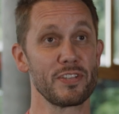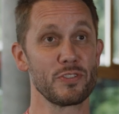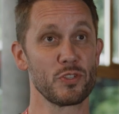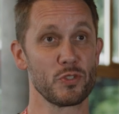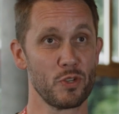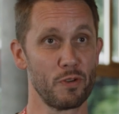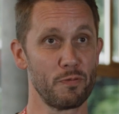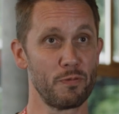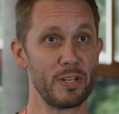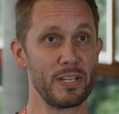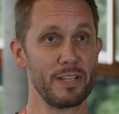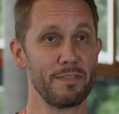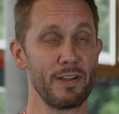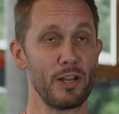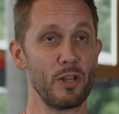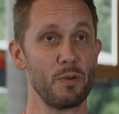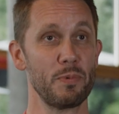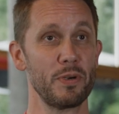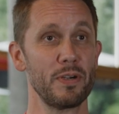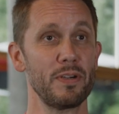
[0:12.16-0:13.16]
as a software
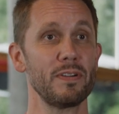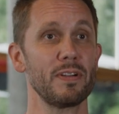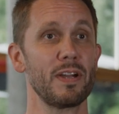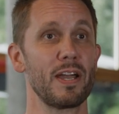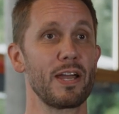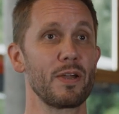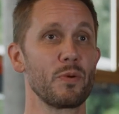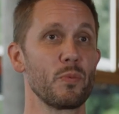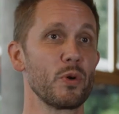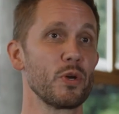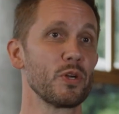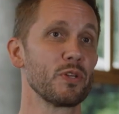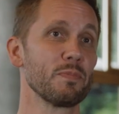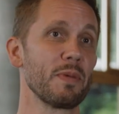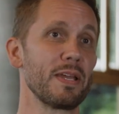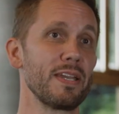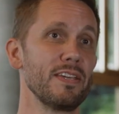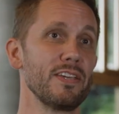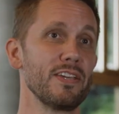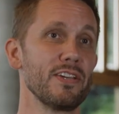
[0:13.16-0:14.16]
developer. I worked
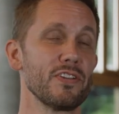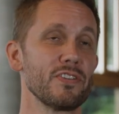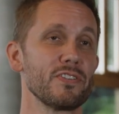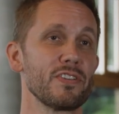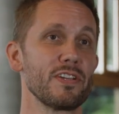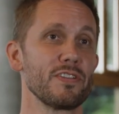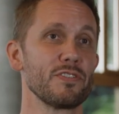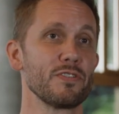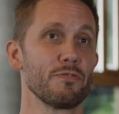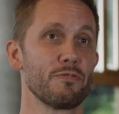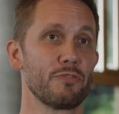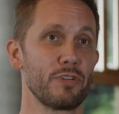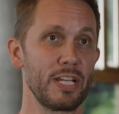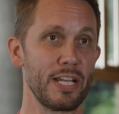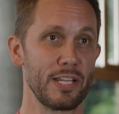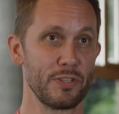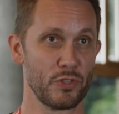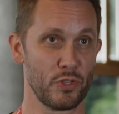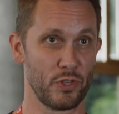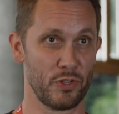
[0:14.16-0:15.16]
many years as a
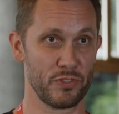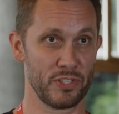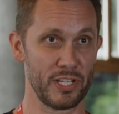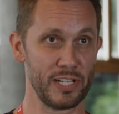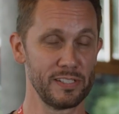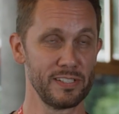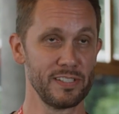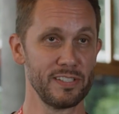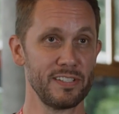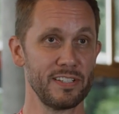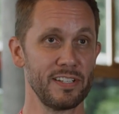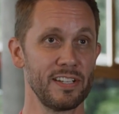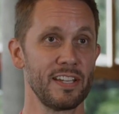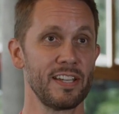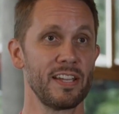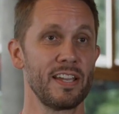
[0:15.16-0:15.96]
freelance consultant.